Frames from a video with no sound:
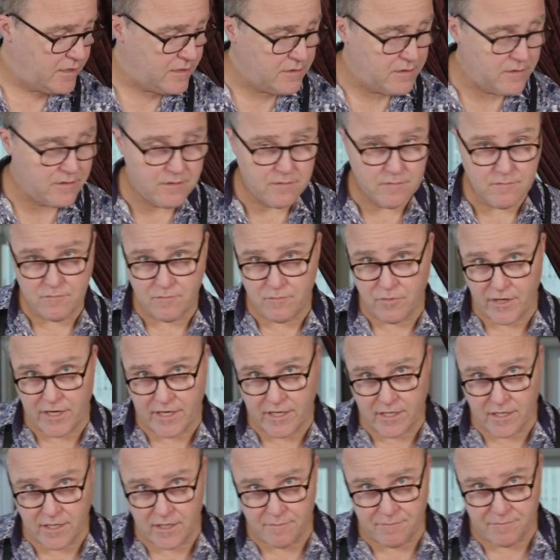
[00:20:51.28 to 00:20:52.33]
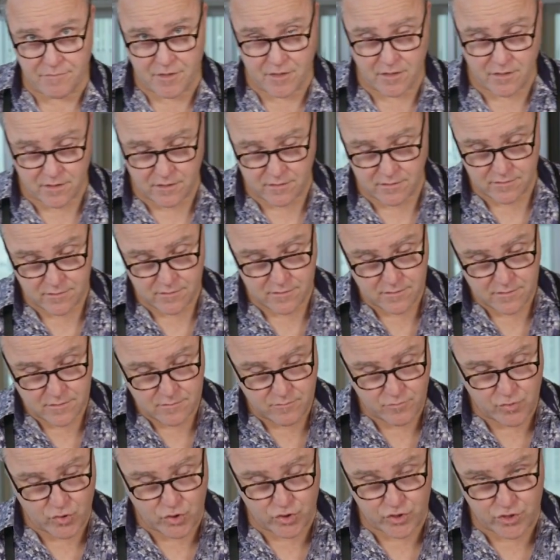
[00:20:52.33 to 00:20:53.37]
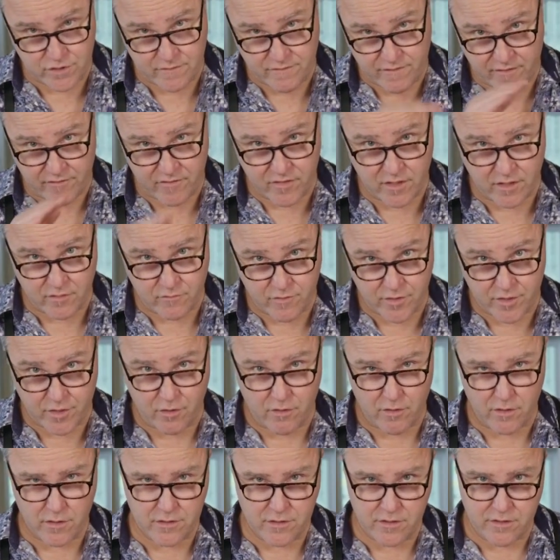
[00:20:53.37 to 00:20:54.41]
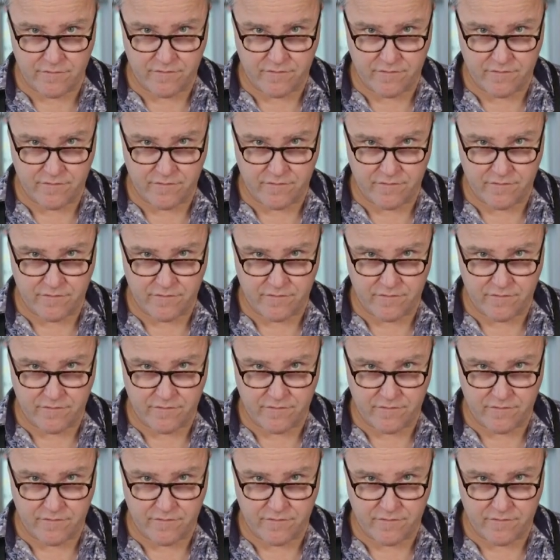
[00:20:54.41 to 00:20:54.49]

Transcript: of break up the push of everything that we're going.